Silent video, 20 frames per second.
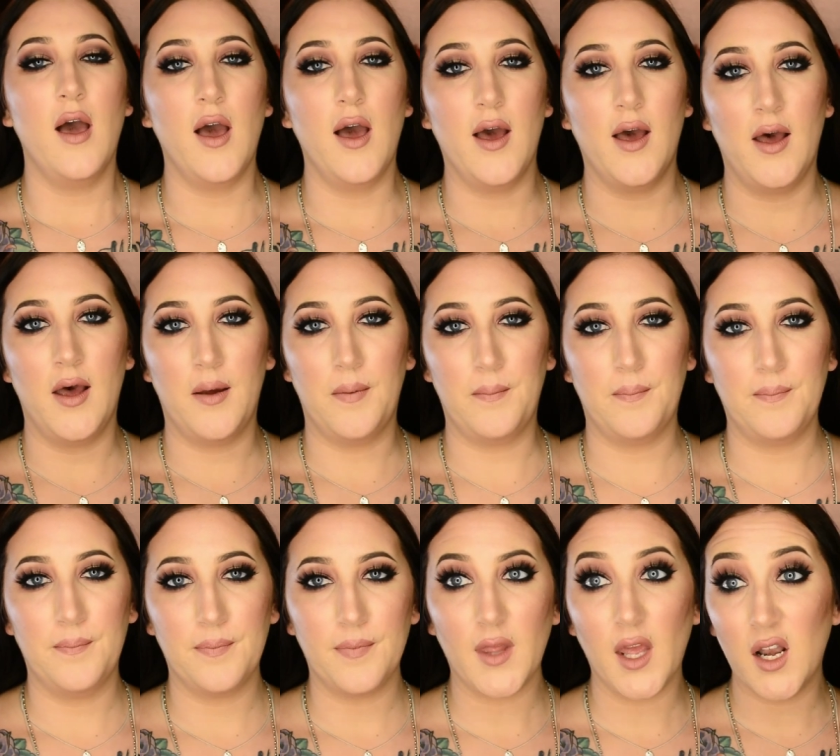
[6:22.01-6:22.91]

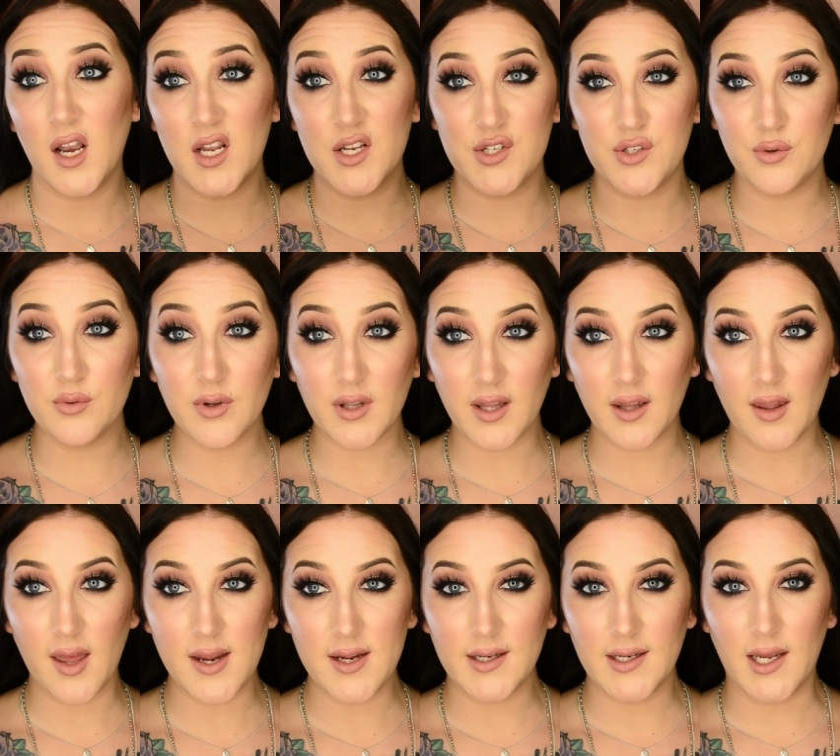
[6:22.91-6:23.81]
Um, and I do really
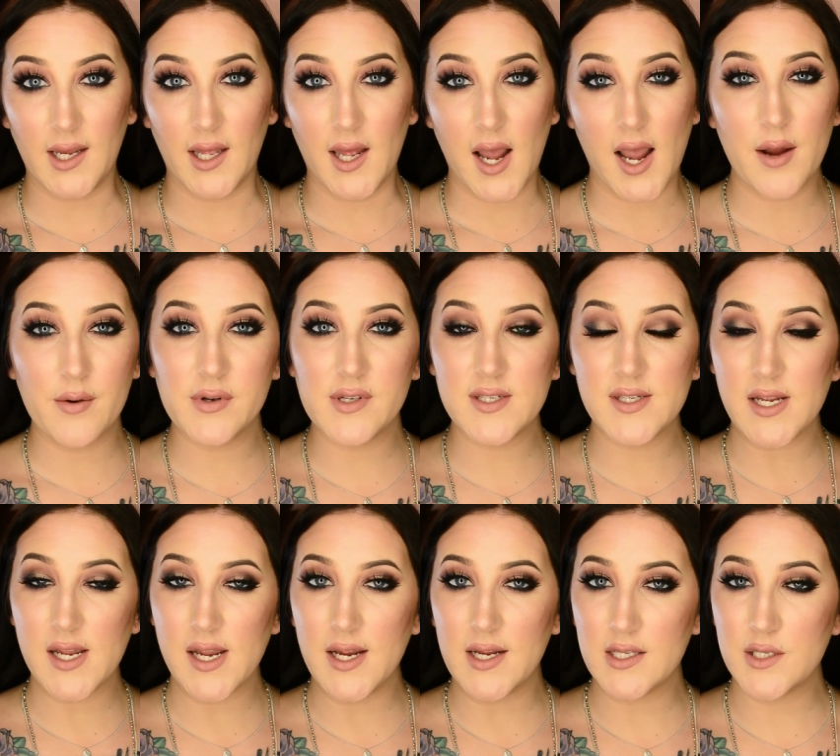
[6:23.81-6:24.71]
like it. I would
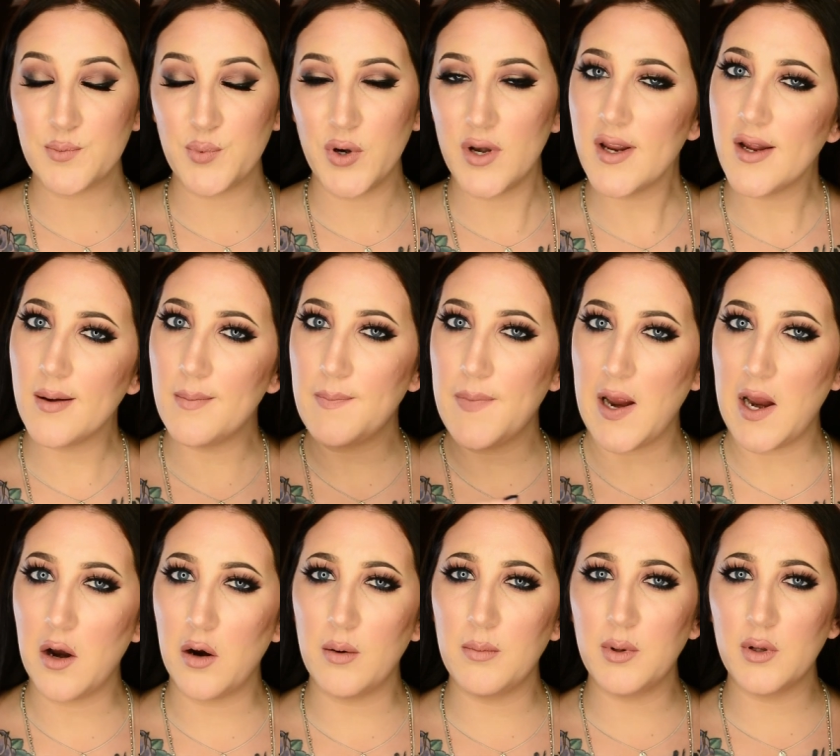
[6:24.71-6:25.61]
say it's pretty
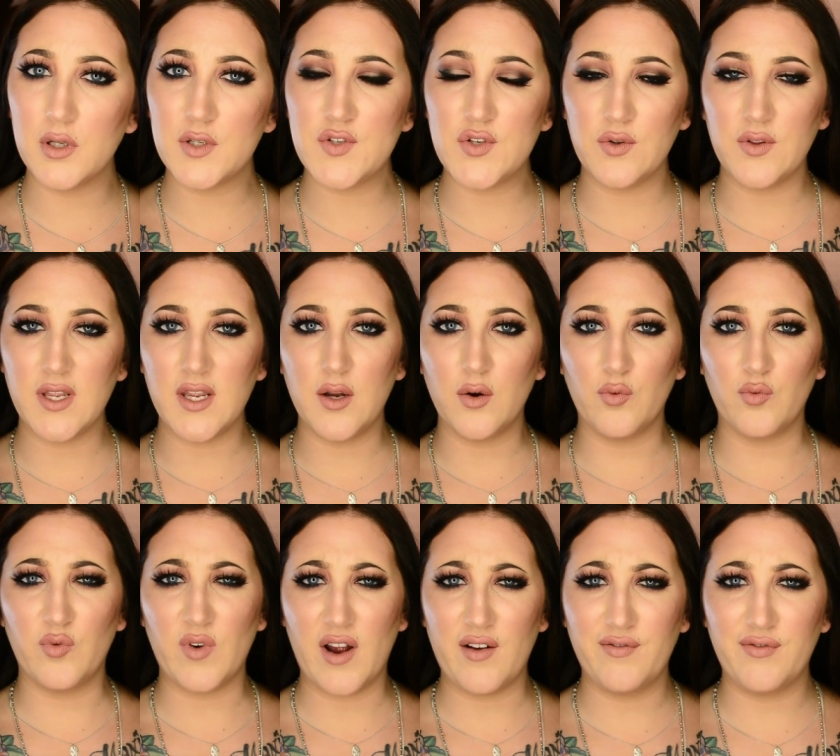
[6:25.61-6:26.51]
comparable to the
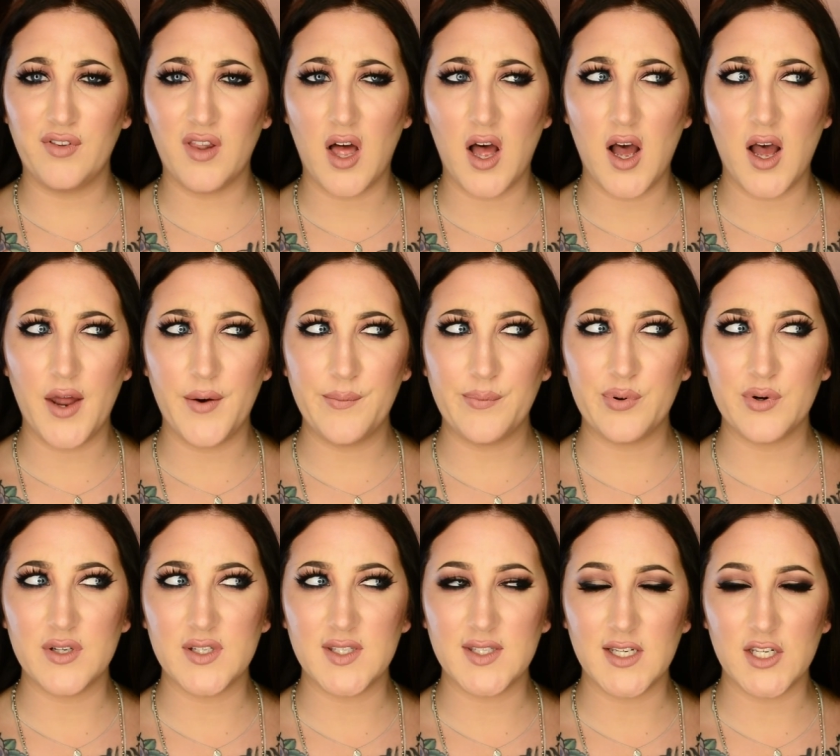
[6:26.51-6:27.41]
Revlon
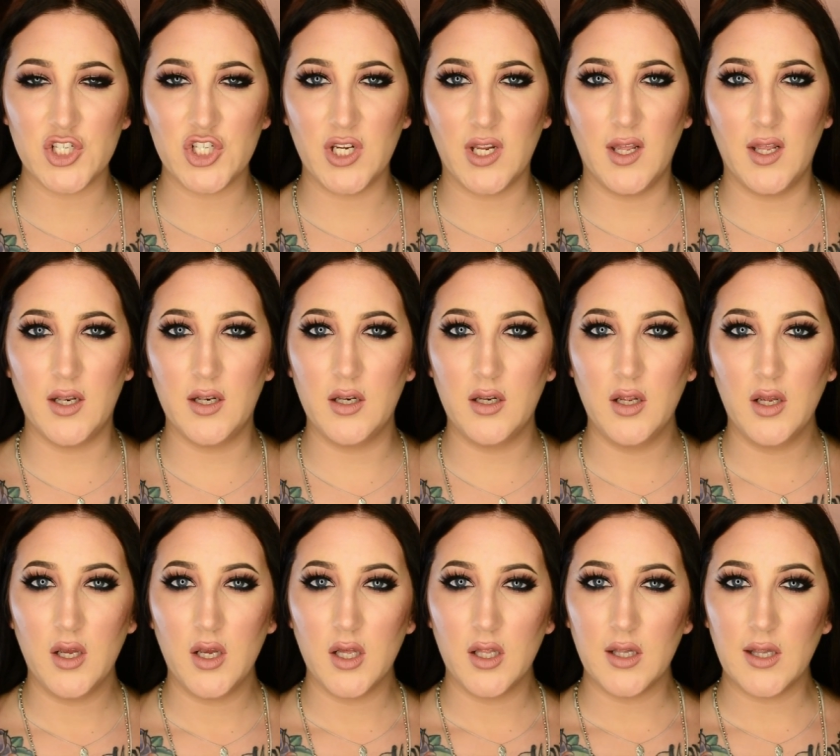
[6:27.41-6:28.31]
Precision
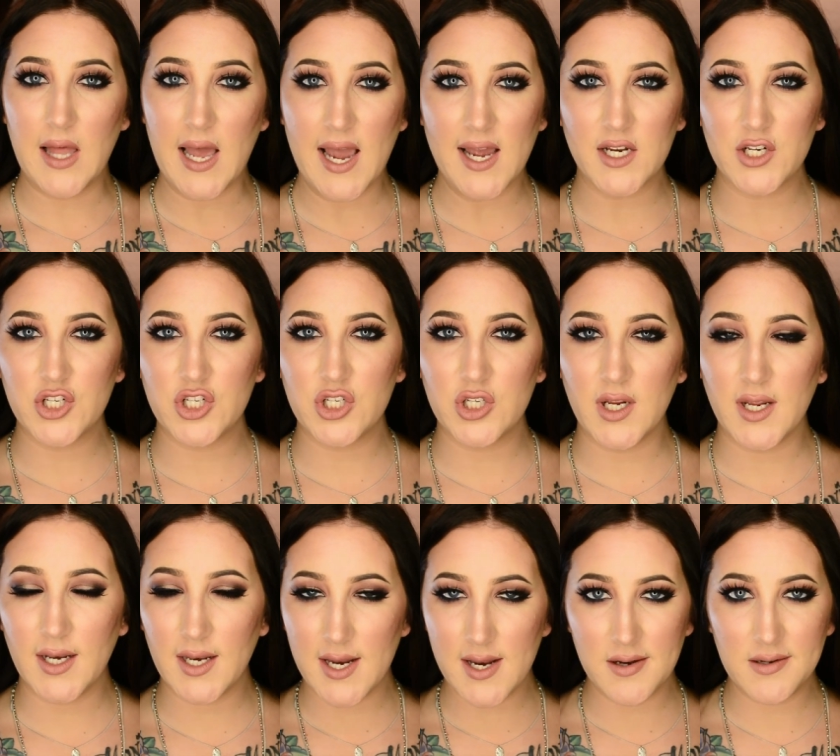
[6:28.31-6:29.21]
Lash
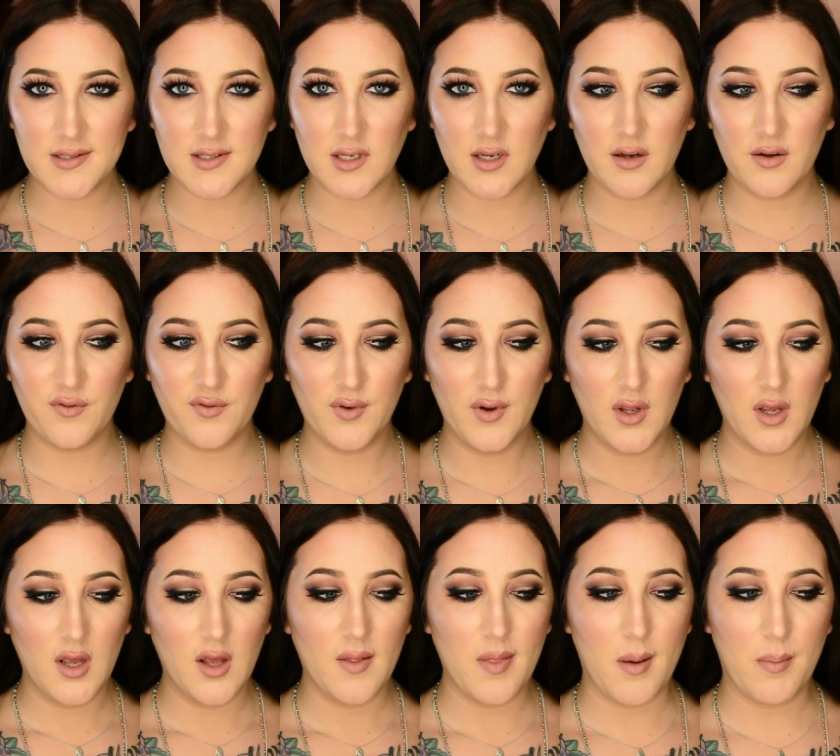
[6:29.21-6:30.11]
Adhesive.
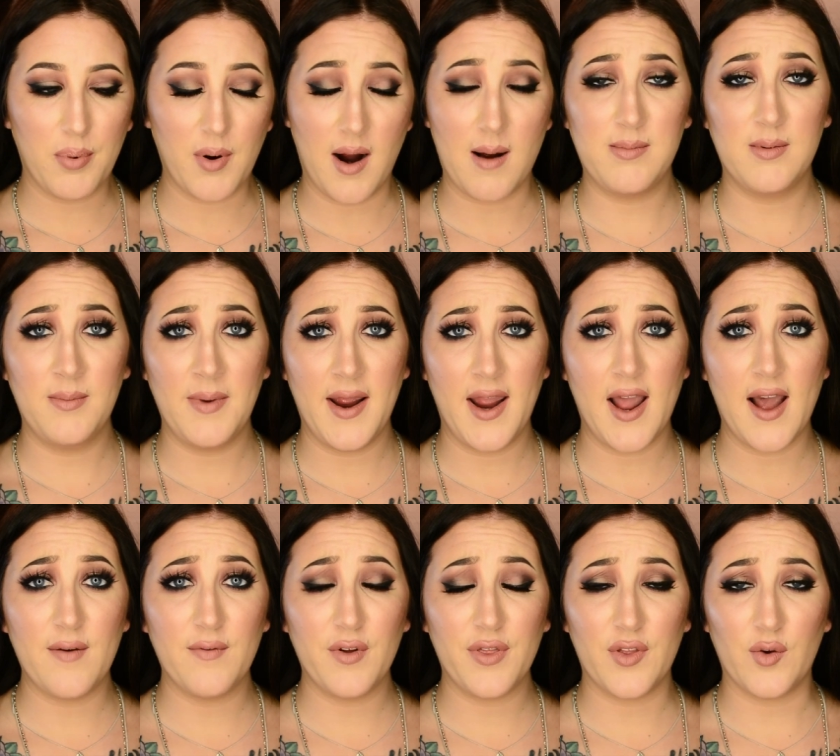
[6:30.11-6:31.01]
The problem I
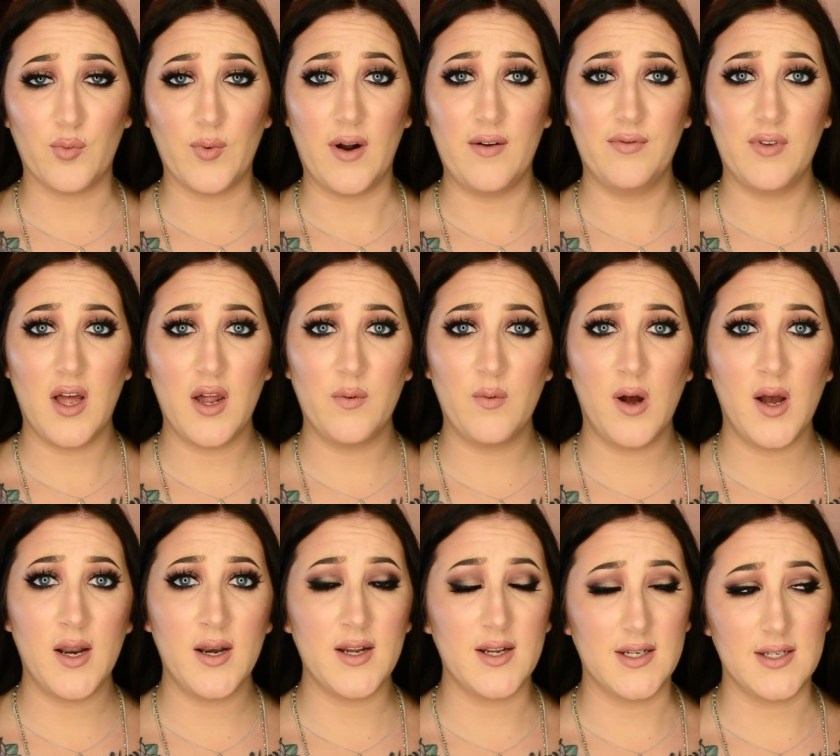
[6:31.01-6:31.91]
have with the Revlon
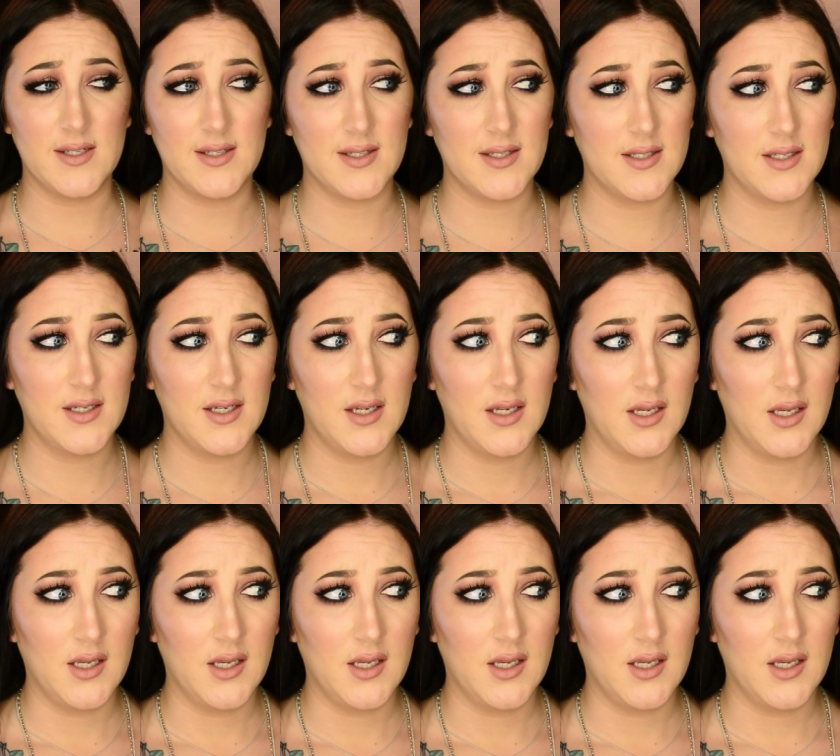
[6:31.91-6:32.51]
one is